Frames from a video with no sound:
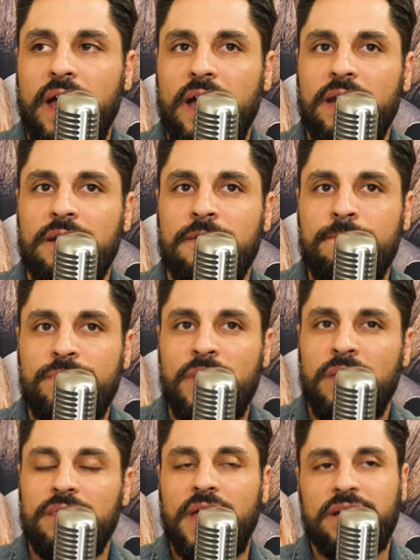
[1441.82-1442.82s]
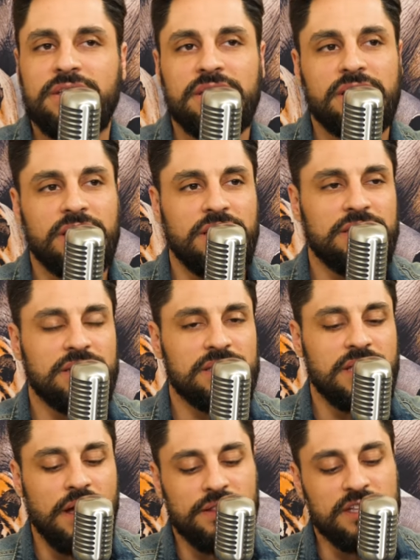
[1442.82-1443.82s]
And that just leads
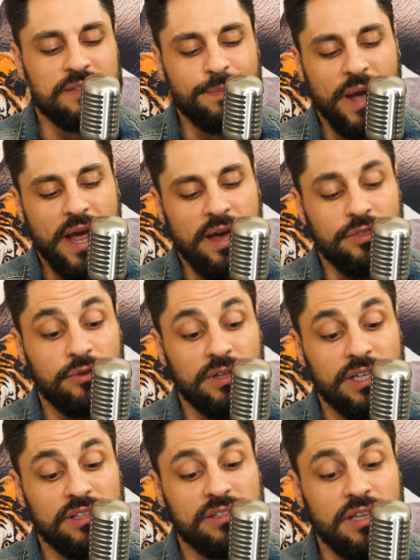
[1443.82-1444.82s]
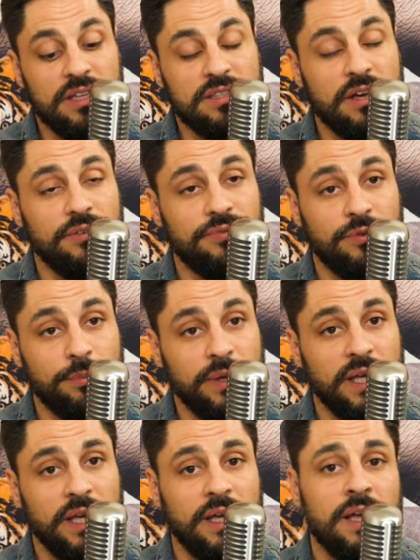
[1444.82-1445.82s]
us down this path, or at least it did for
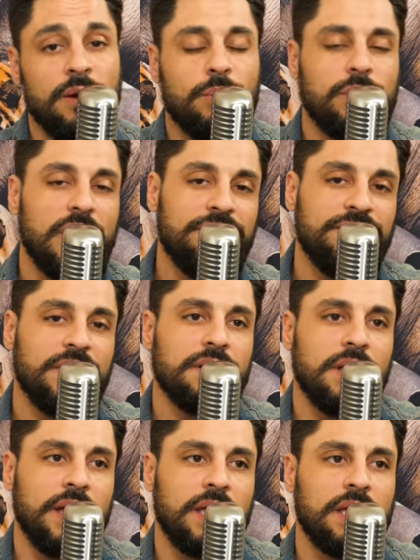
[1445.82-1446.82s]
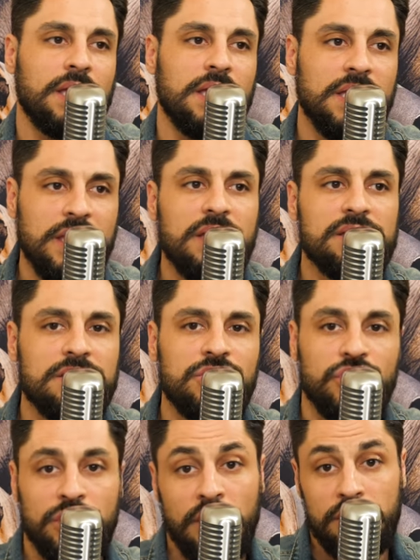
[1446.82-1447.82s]
me, where I felt like he is a
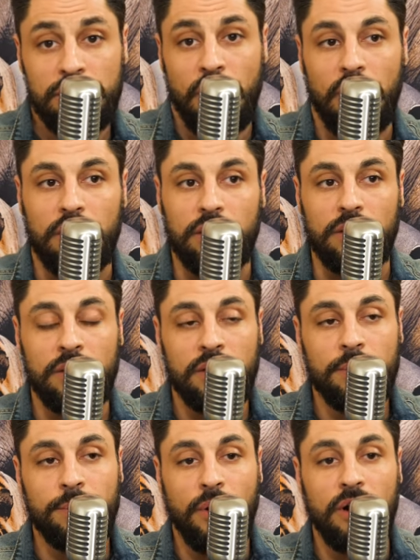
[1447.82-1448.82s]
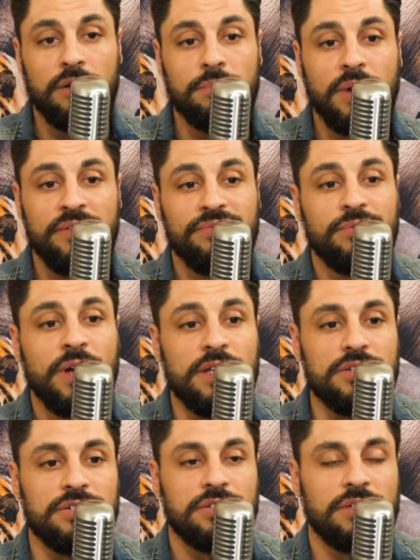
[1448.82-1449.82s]
shit talker. Pardon my
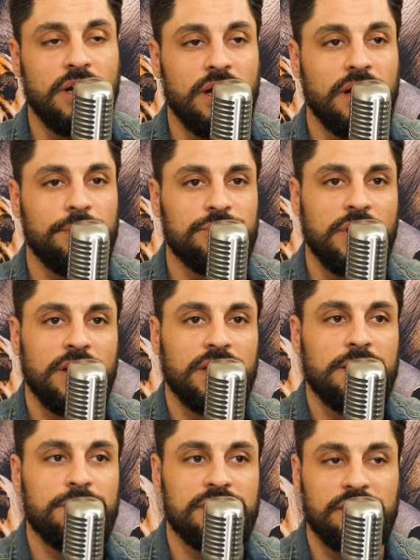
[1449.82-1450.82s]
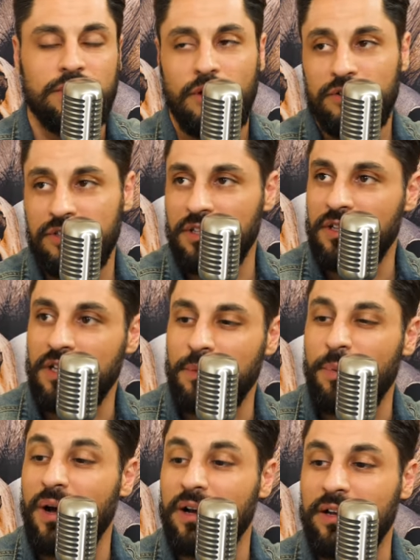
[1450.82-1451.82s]
French. I'm trying to keep this a largely
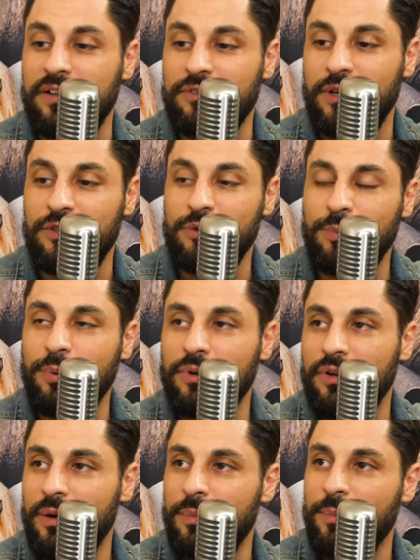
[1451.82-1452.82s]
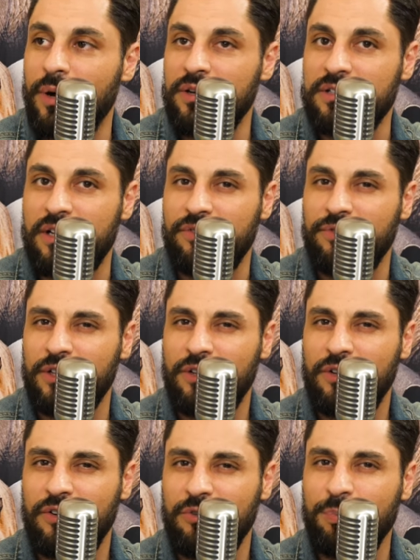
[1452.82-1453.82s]
clean podcast, so I do apologize for the
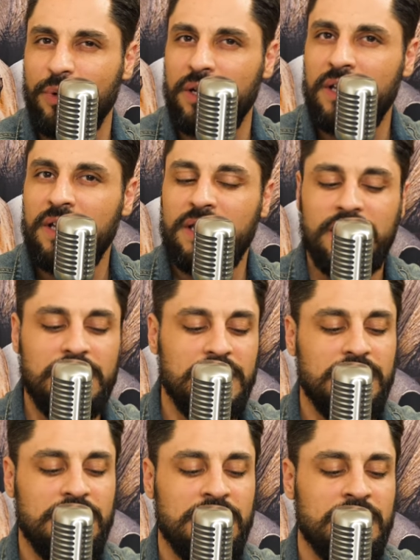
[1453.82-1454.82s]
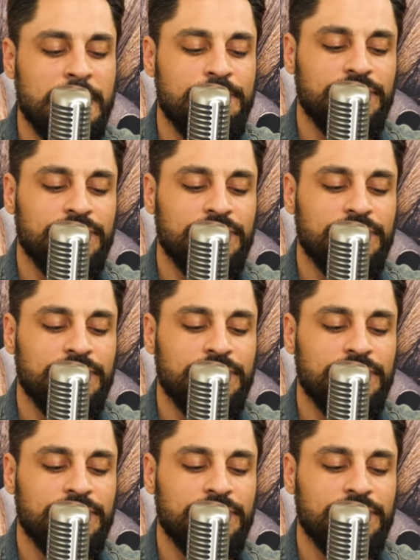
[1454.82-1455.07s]
curse. But he